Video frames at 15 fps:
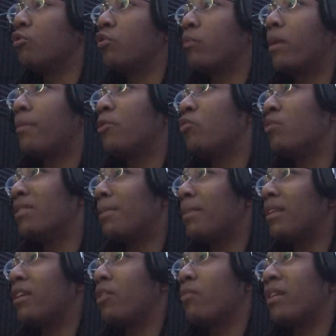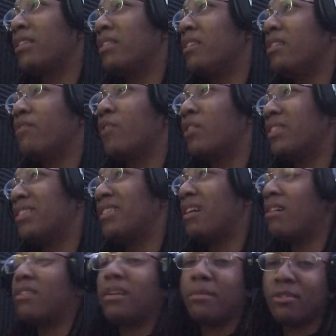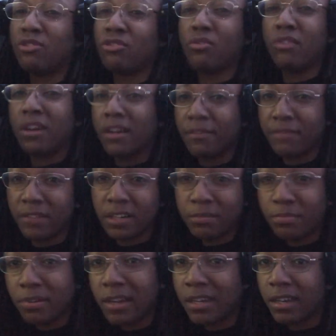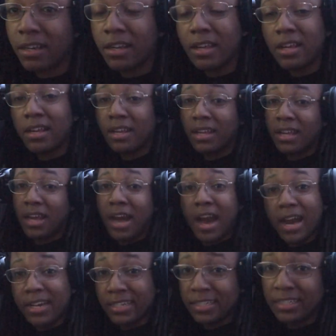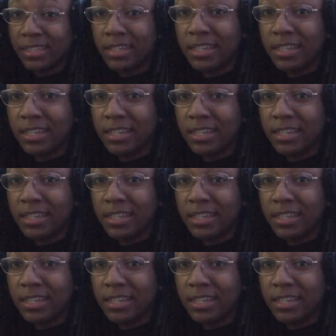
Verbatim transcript: So what I'm gonna do is I'm gonna lay the rest of these verses down, then I'm gonna show y'all the finished product and how this shit